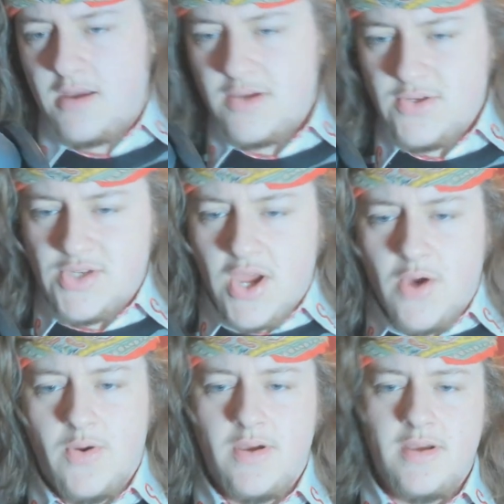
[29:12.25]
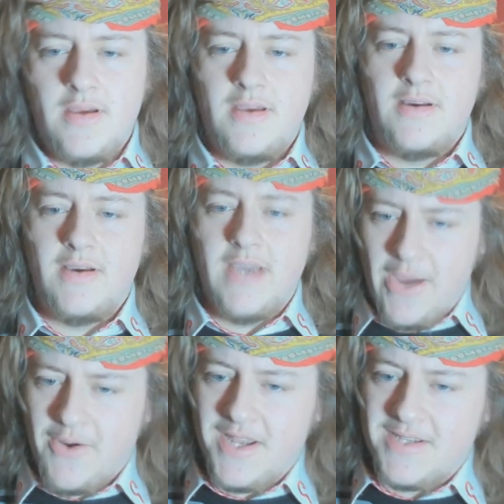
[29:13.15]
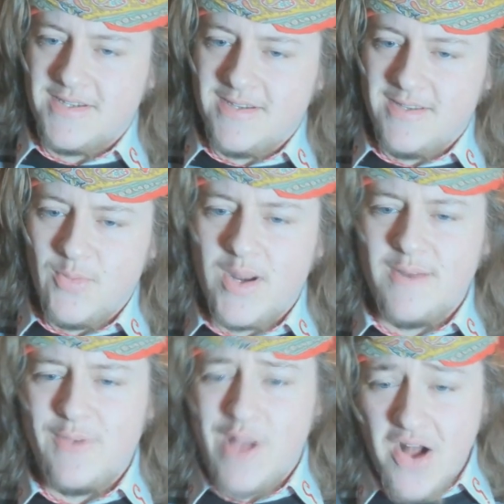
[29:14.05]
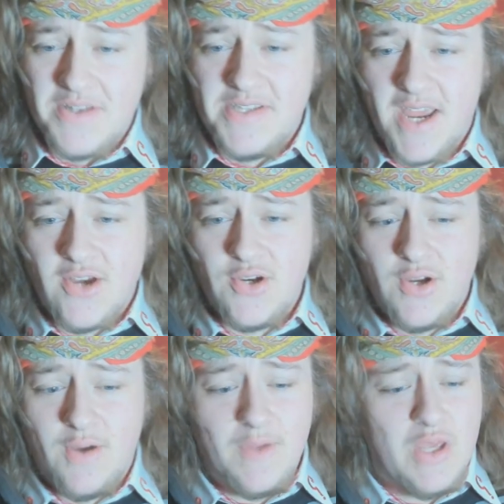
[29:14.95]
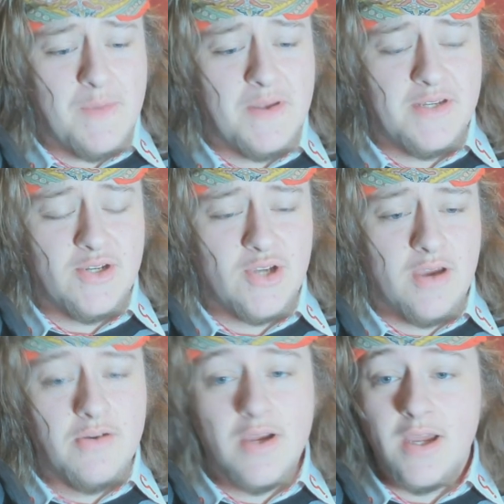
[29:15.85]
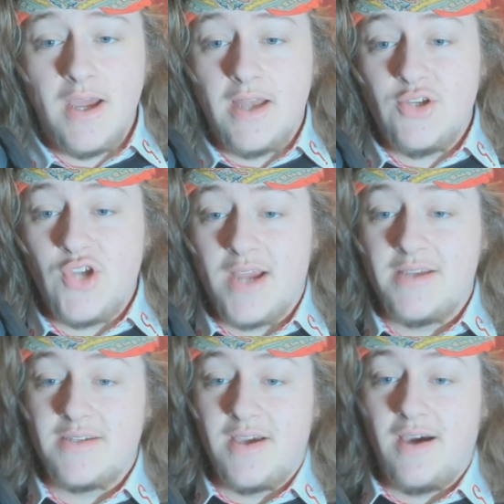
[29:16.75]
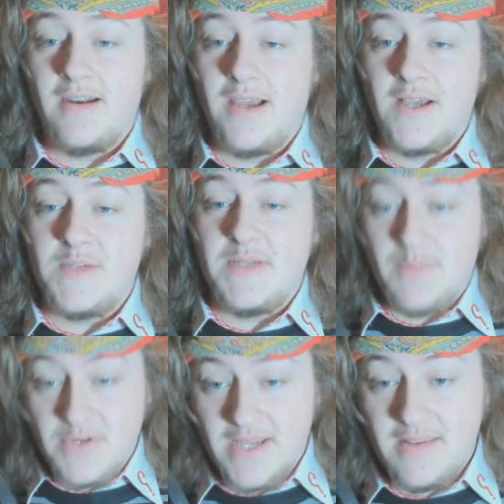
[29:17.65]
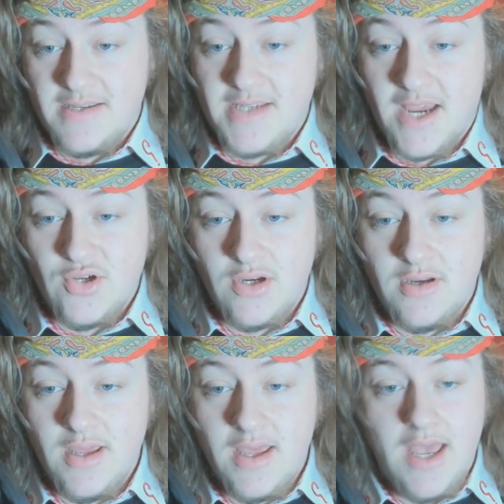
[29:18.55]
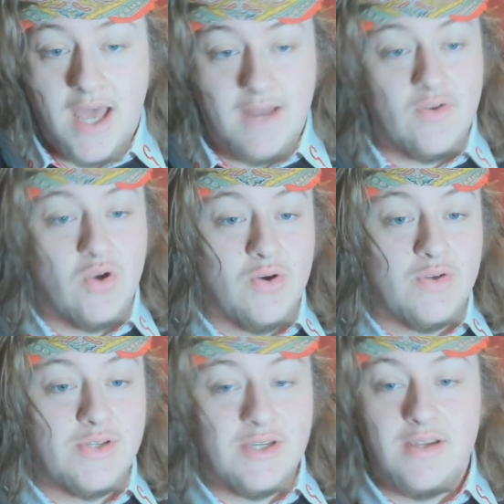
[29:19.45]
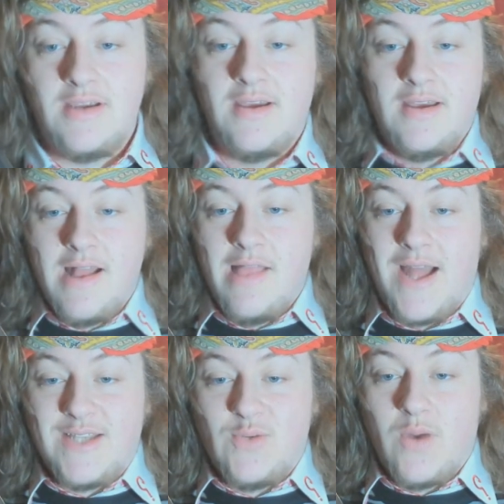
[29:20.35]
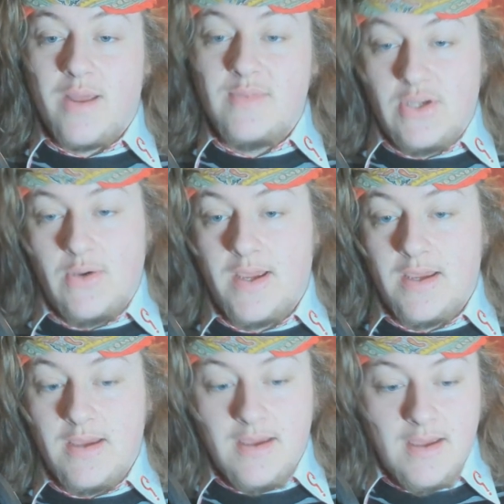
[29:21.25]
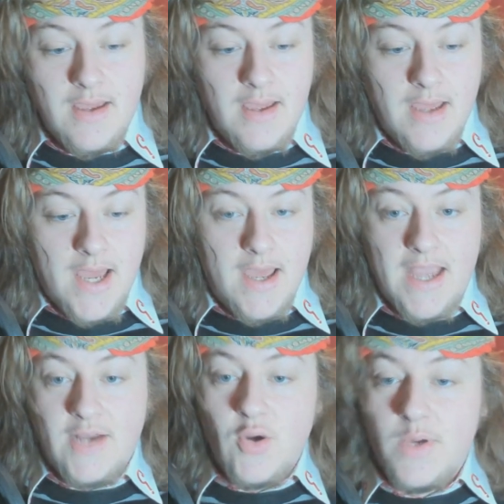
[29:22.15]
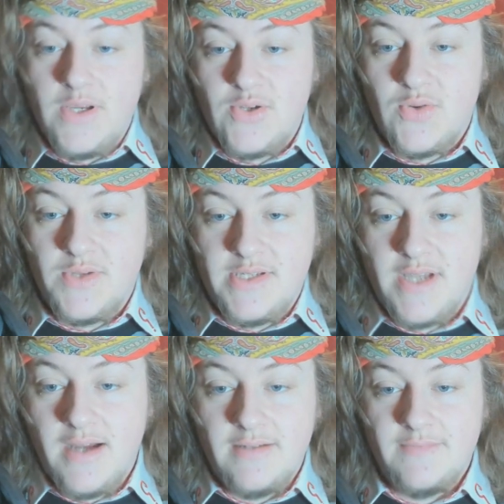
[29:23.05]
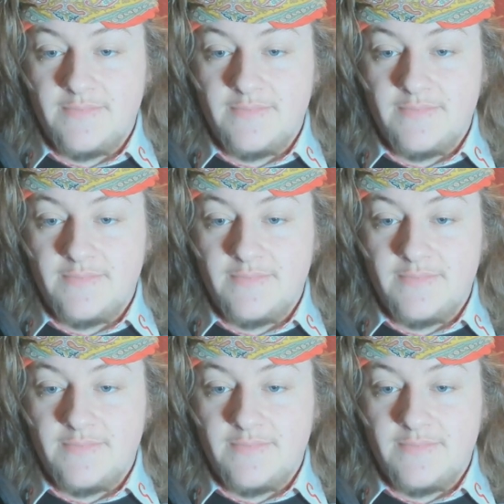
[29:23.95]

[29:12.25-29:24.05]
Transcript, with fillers: So, here it is, the wonderful art section of the community show. Uh, Jack has kindly asked me to present this section, and of course, that's what I'm doing. Uh, ignore what you saw at the start,